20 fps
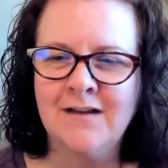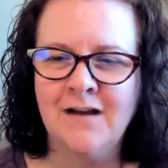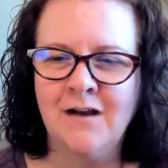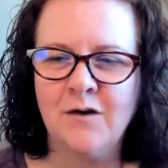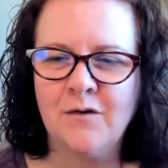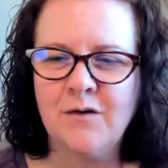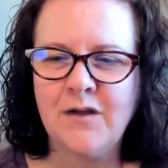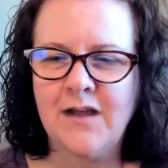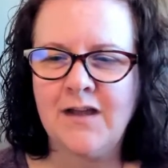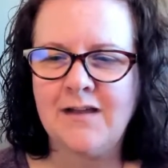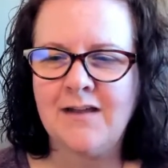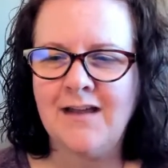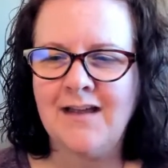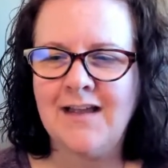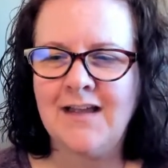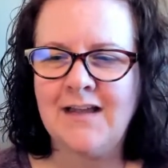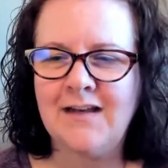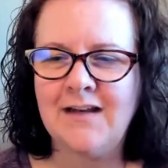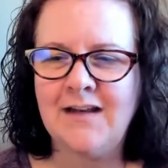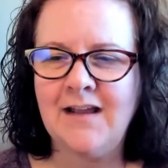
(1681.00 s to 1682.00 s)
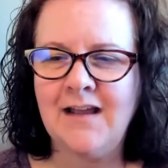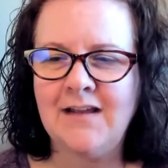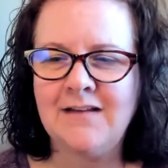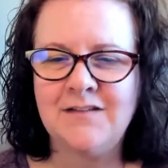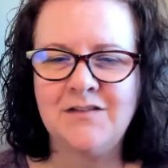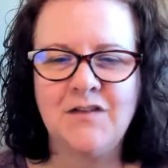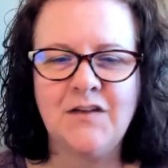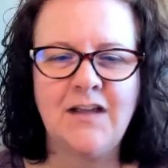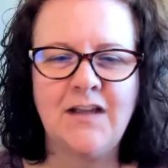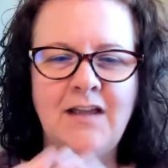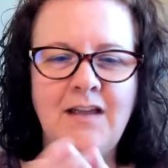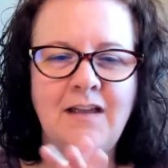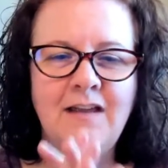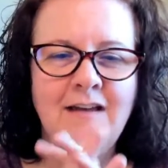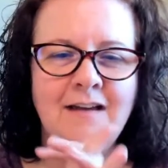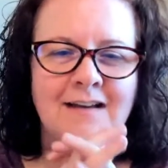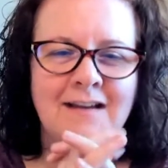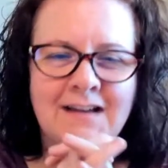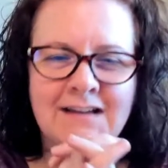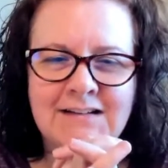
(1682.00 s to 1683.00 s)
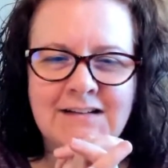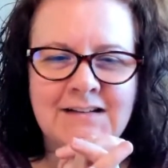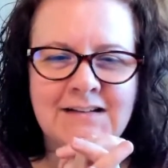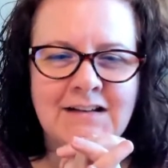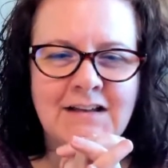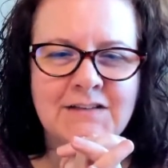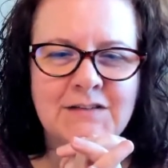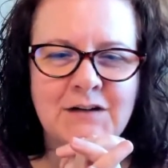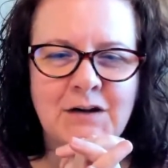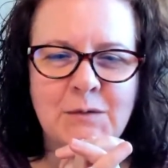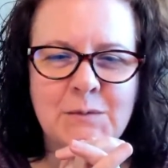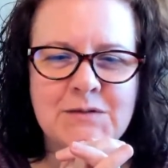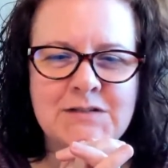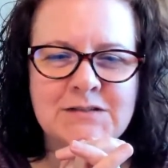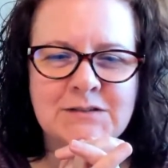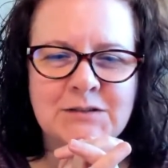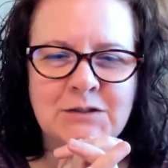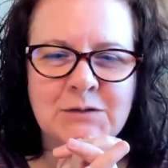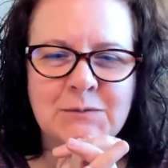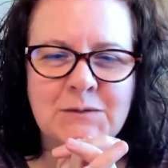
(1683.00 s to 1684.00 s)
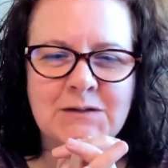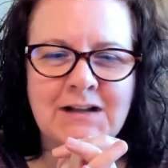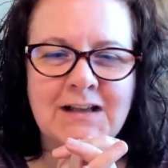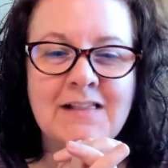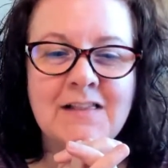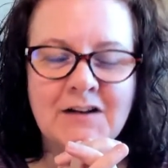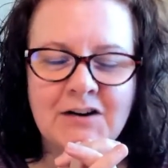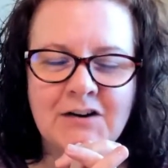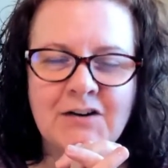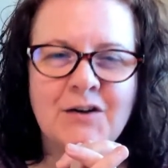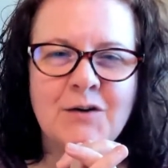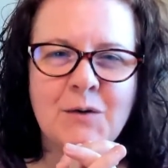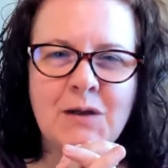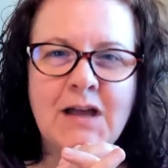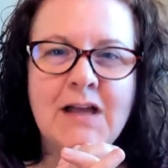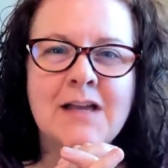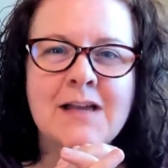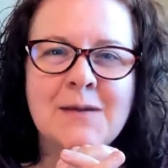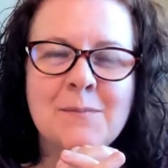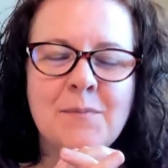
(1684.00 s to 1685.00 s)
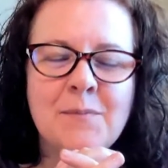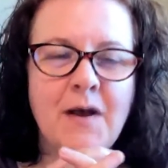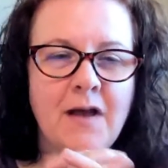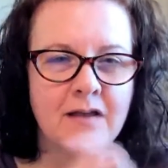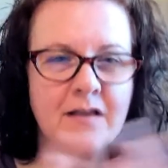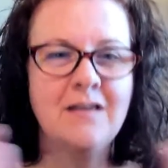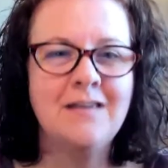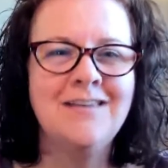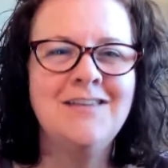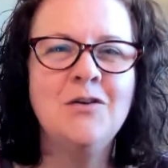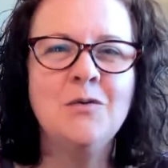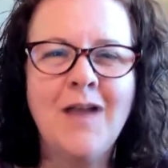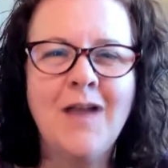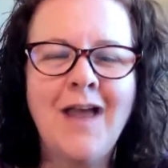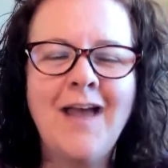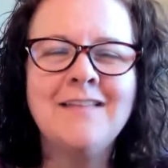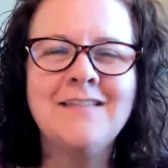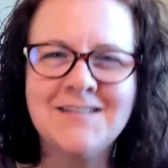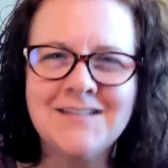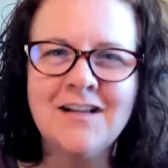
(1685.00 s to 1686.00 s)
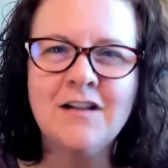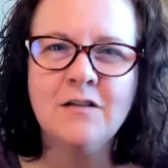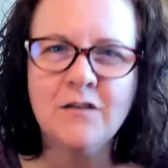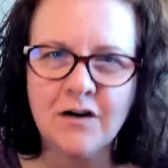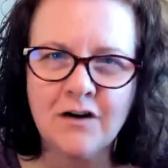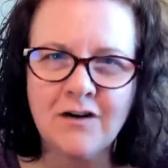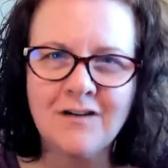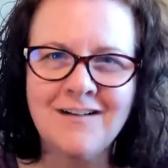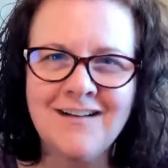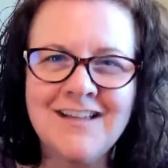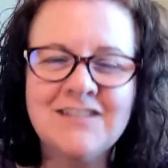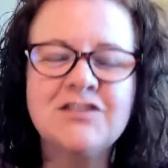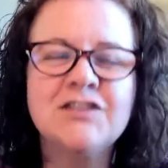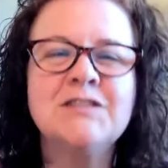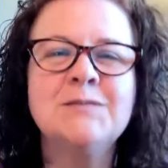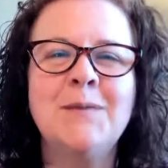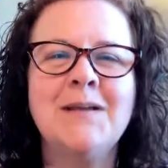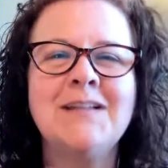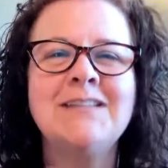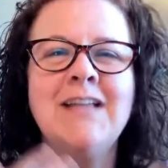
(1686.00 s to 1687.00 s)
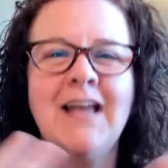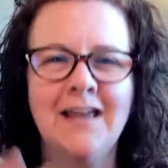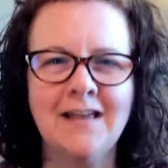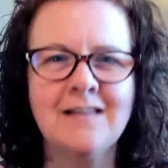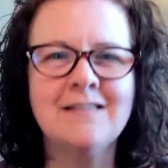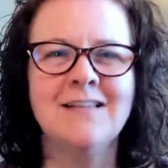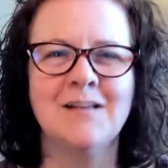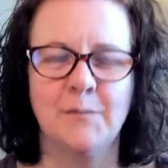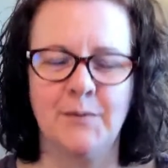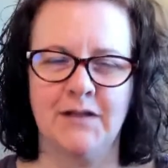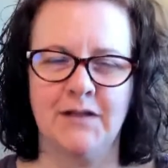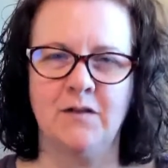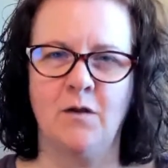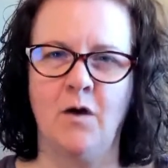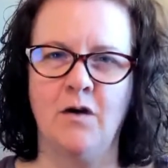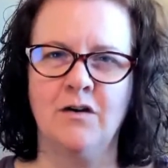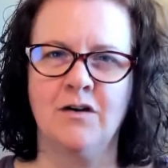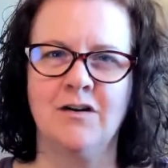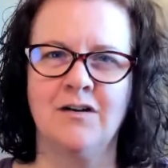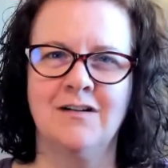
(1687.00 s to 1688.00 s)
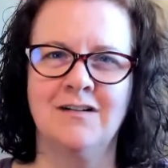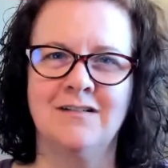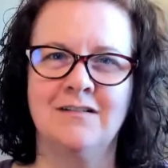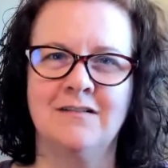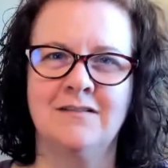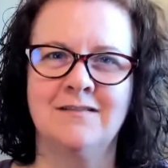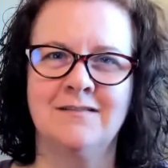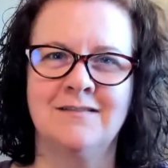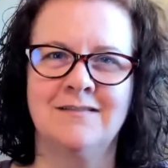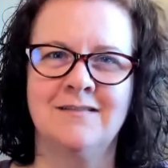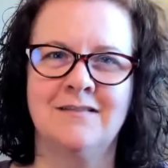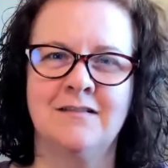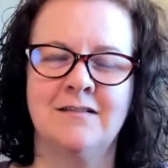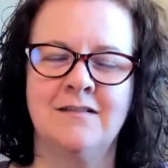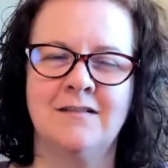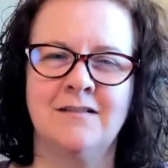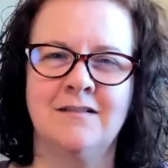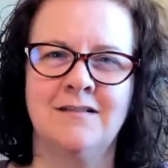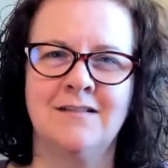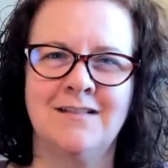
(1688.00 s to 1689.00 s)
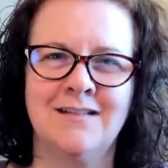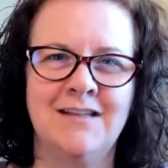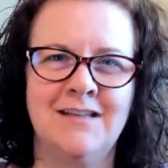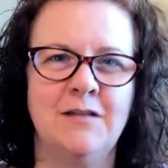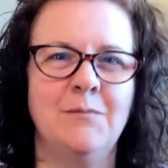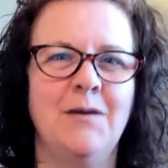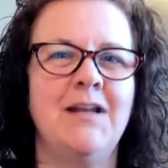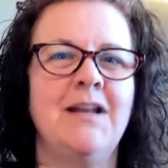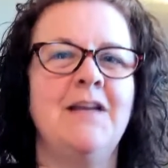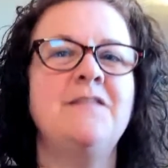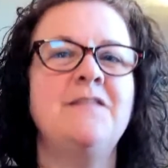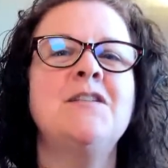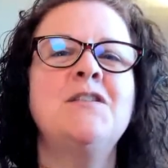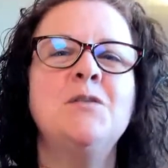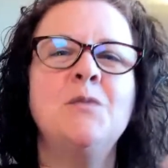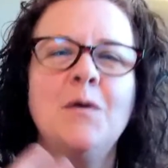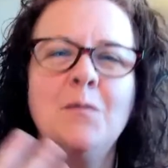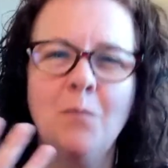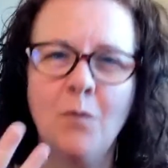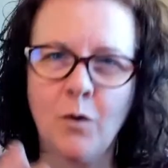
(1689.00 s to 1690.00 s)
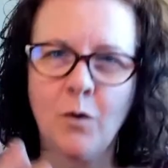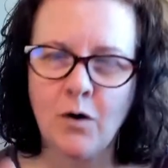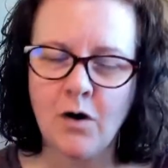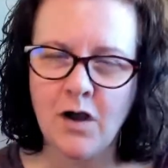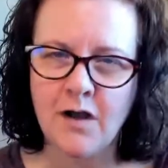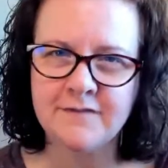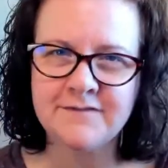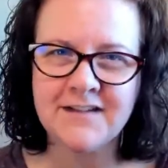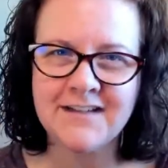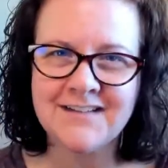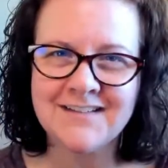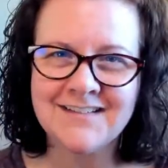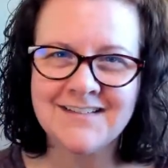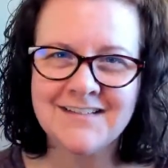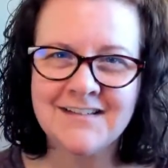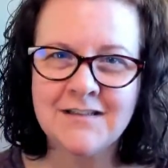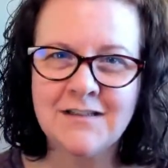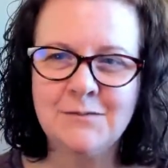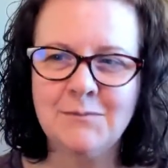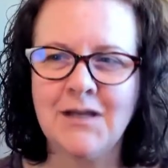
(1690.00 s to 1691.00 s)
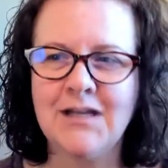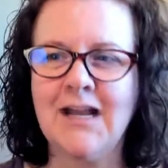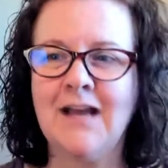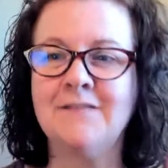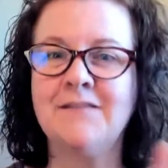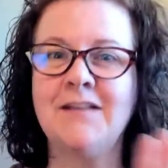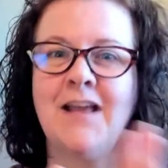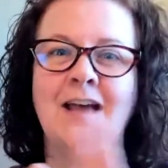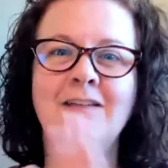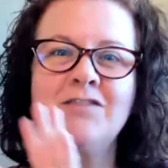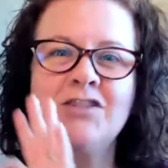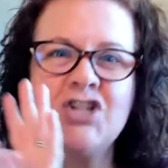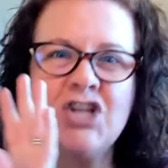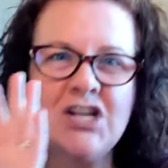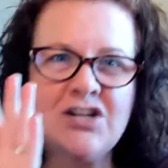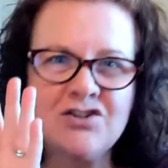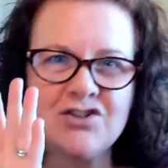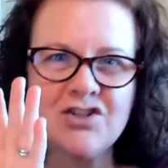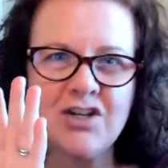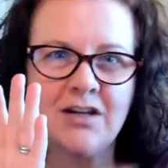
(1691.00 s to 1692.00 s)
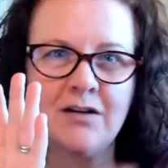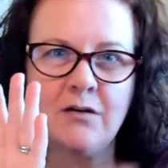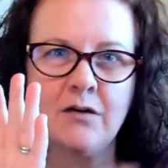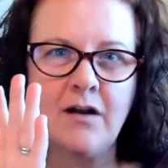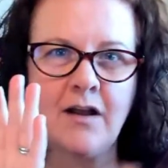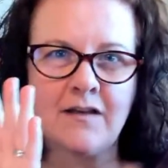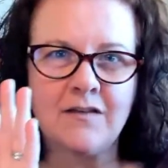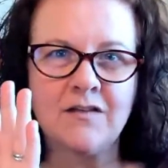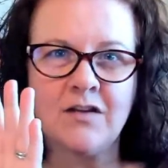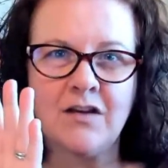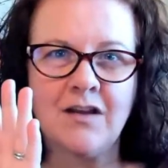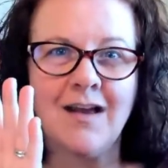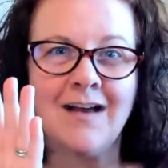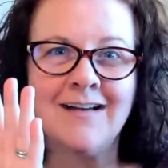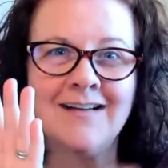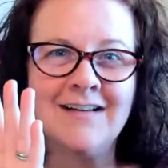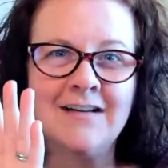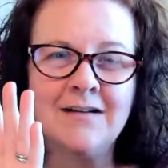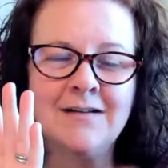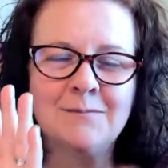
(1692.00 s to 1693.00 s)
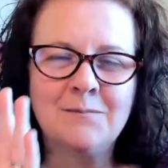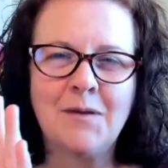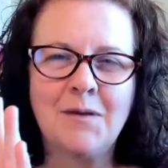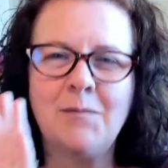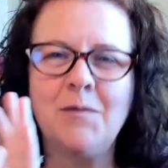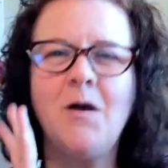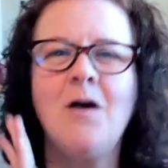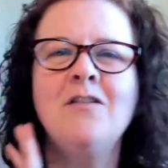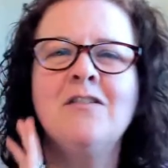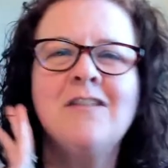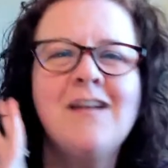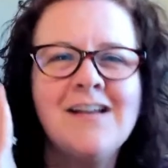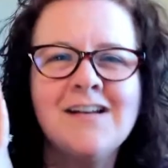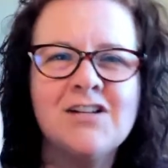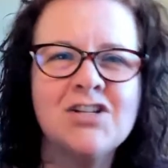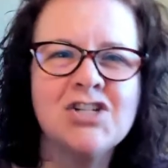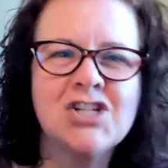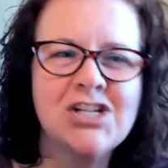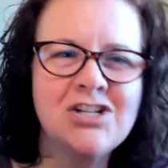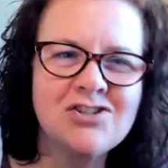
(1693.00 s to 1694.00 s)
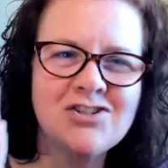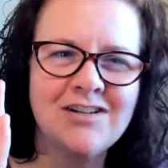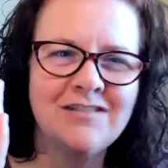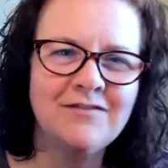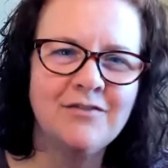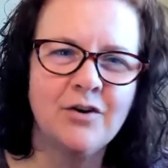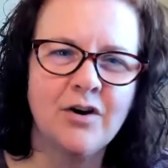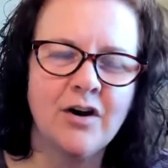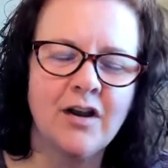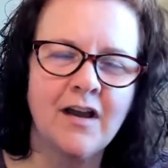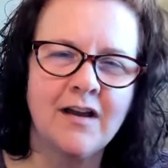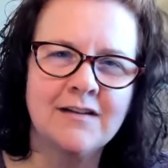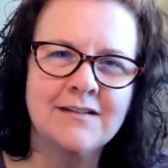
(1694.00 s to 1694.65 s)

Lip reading: Okay. ADHD doesn't always learn what I learn. Okay. But you can still learn. It just may take a little bit longer. You might have to do it more often. You might have to have a cheat sheet next to you. Maybe I'll create a cheat sheet for you.